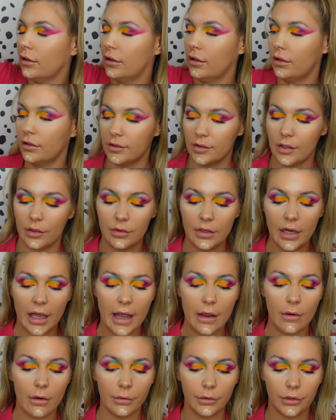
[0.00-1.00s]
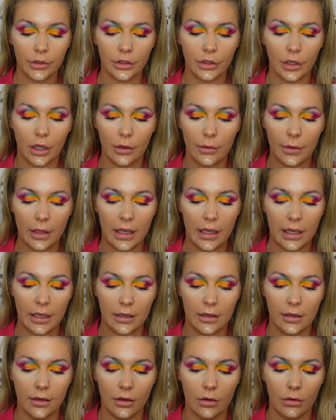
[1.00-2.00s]
So now I'm going to go
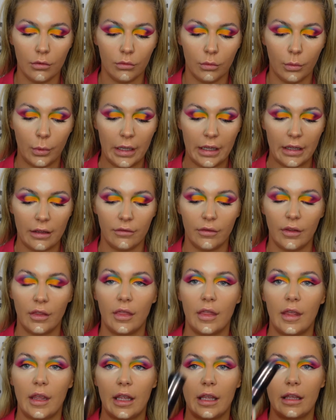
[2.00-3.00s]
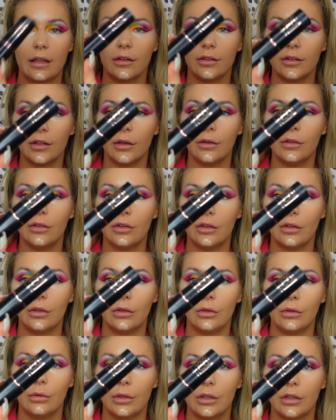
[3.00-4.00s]
in with the
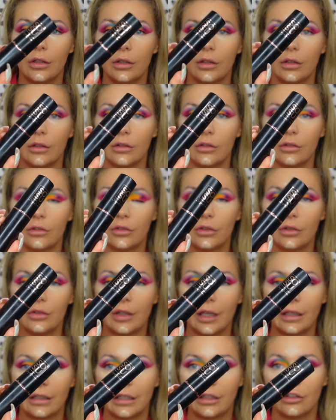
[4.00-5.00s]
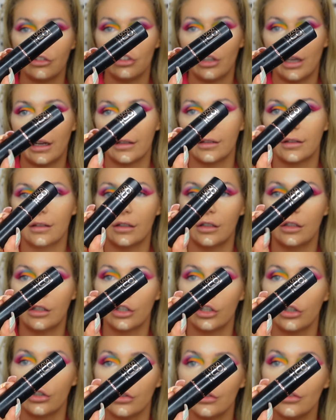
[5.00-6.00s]
Sosu Suzanne Jackson
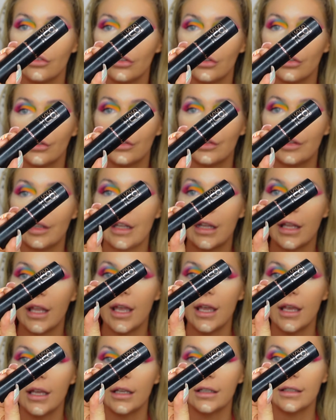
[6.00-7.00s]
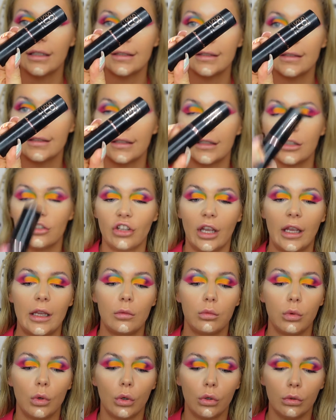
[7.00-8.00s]
Contour Stick. This is in the
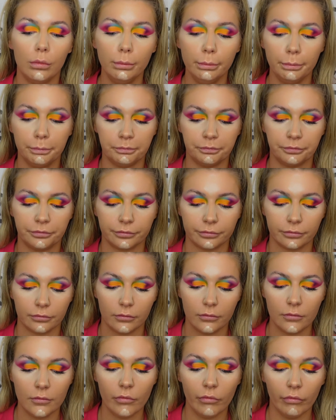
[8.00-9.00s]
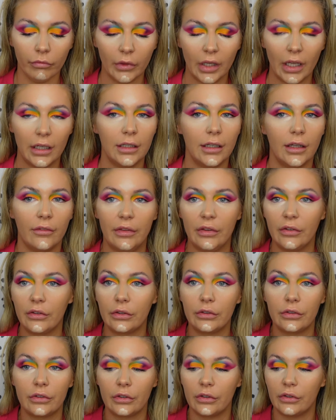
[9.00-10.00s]
shade Warm. Love this
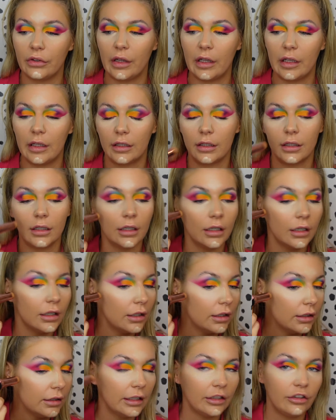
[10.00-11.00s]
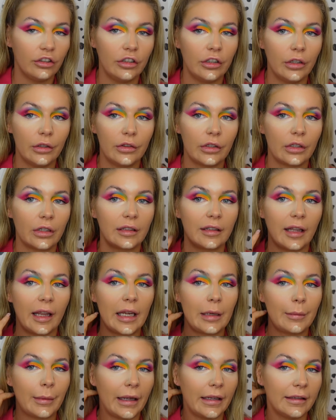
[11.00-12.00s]
contour stick. Literally use it on a
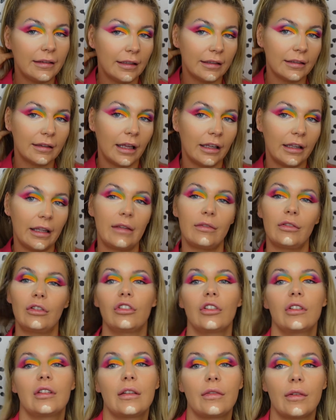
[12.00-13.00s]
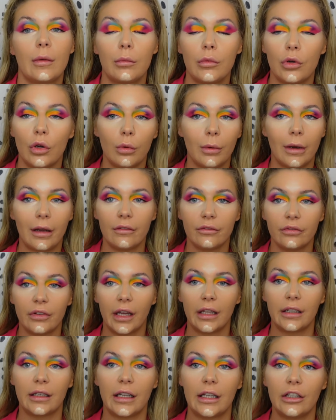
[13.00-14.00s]
daily basis, like even just if I'm not wearing
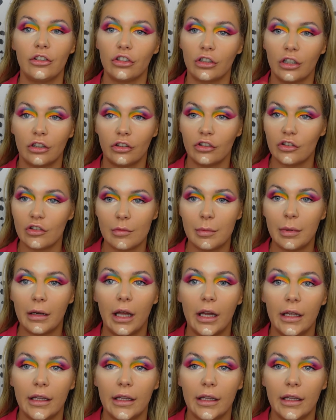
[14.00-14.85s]
foundation, I just apply